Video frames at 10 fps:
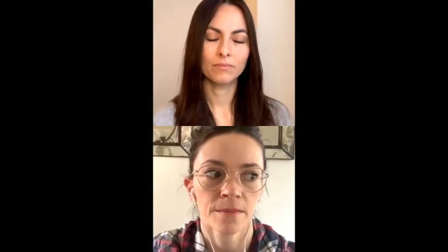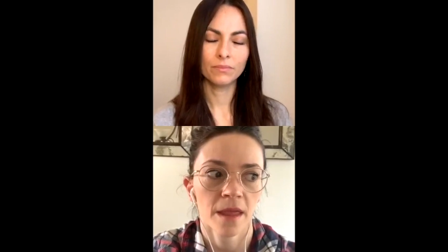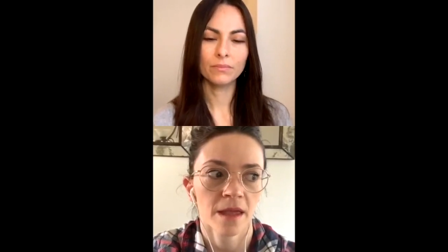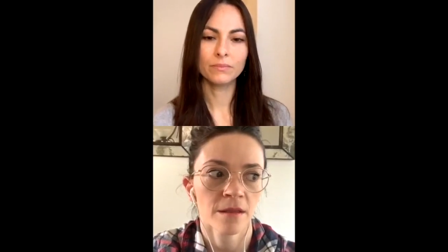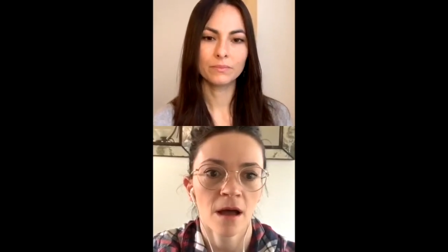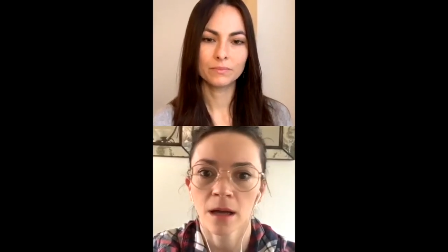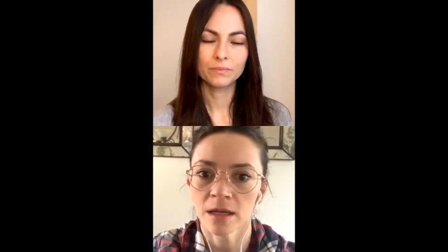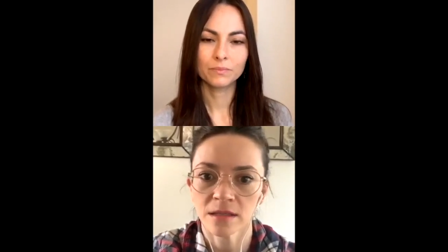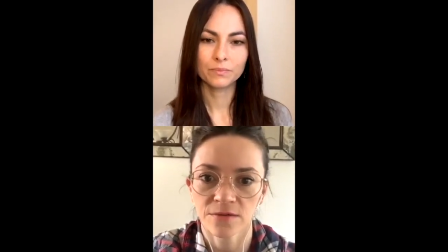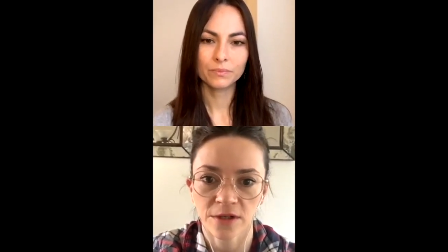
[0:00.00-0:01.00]
Speaker 1: and not
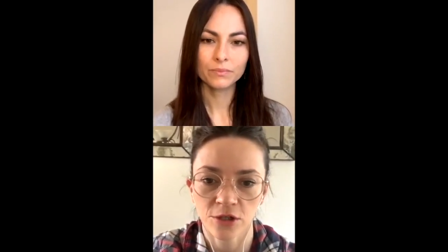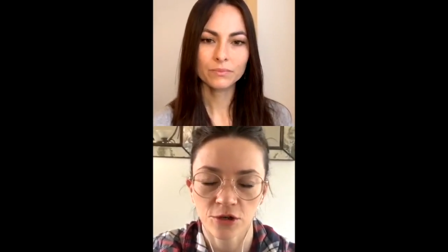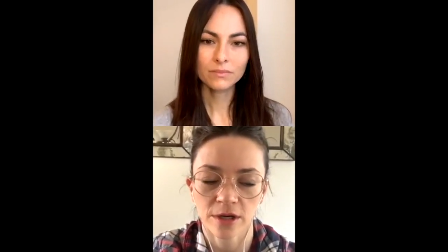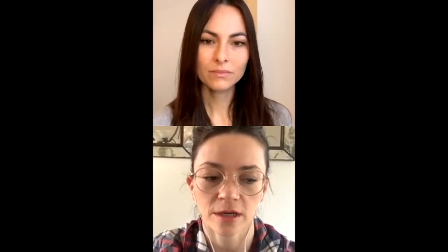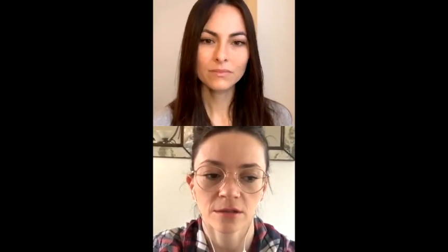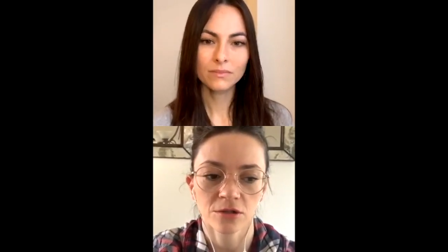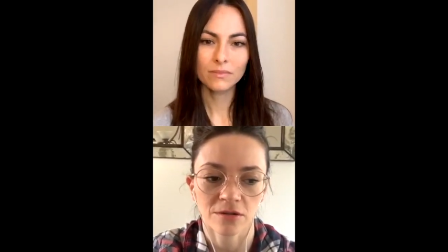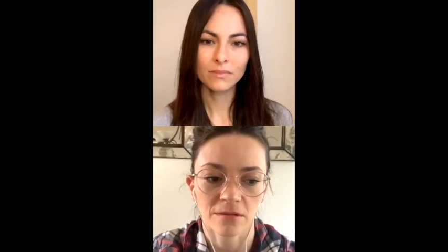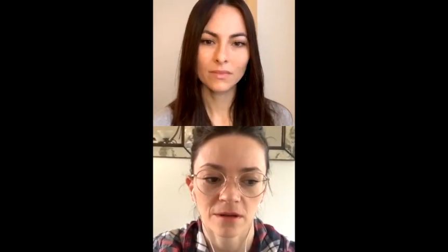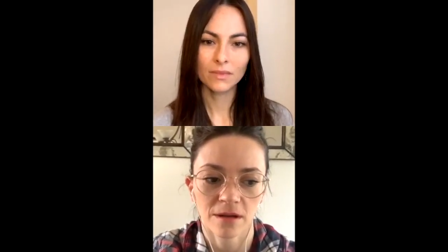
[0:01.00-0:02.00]
because of injury
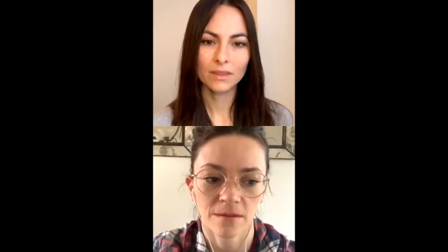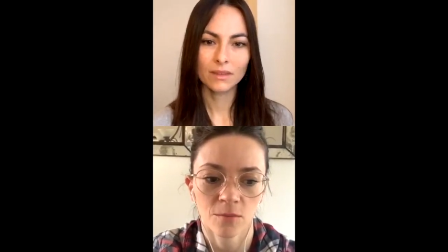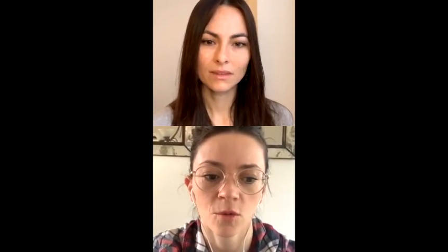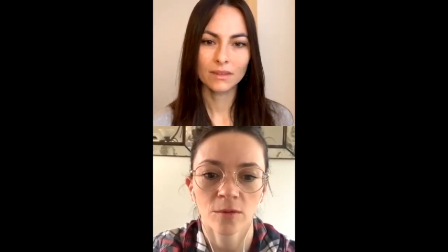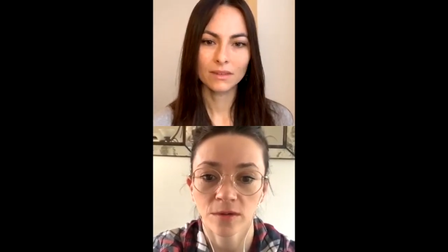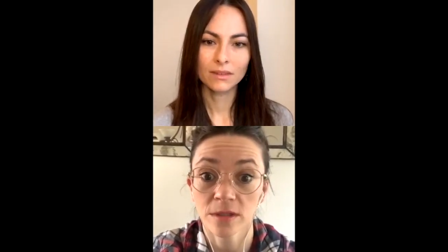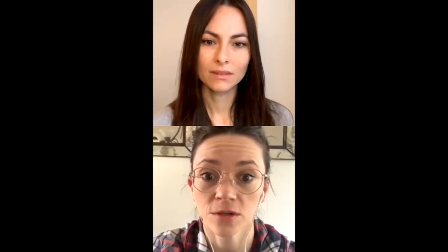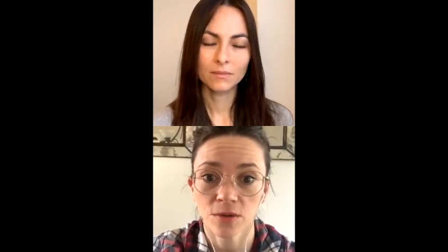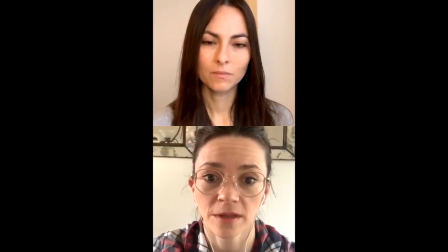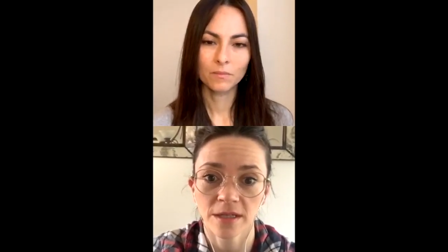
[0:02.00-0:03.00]
um, one was to
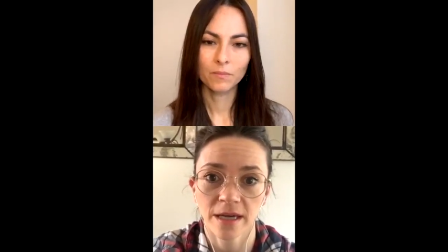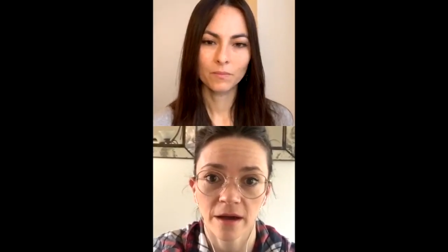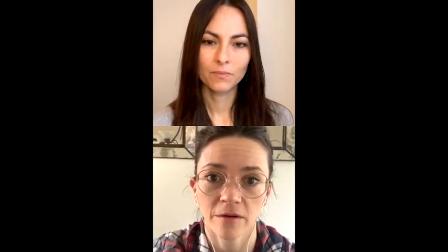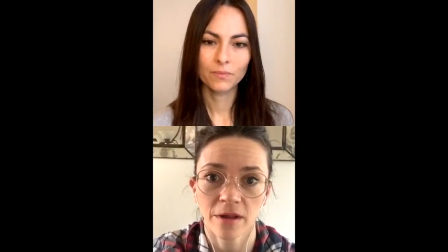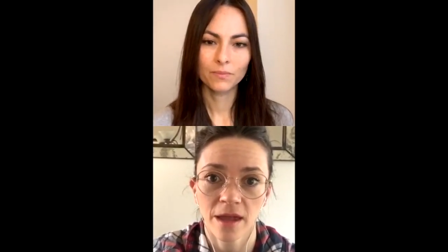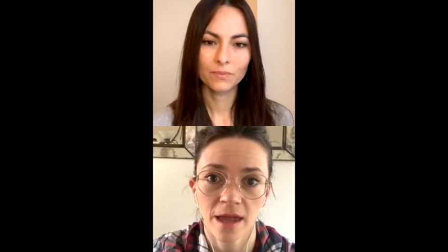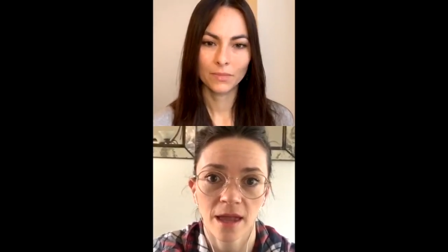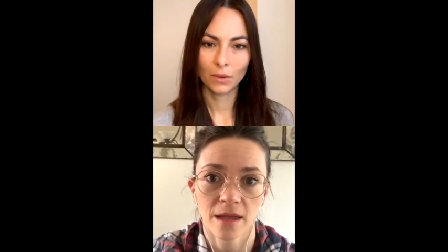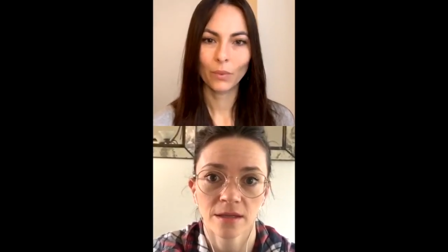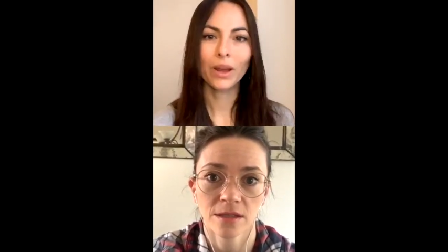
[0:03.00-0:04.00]
do on the town
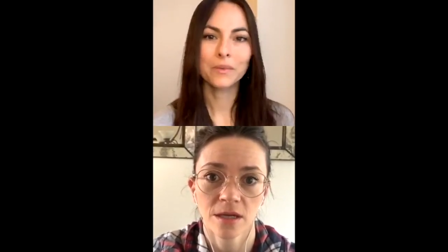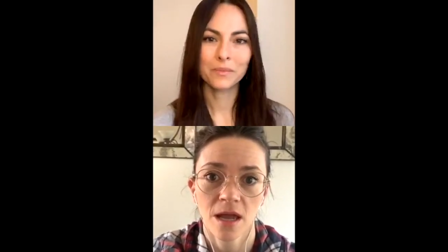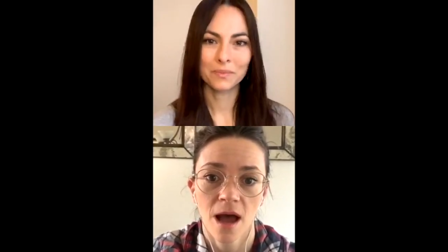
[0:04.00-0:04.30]
and right.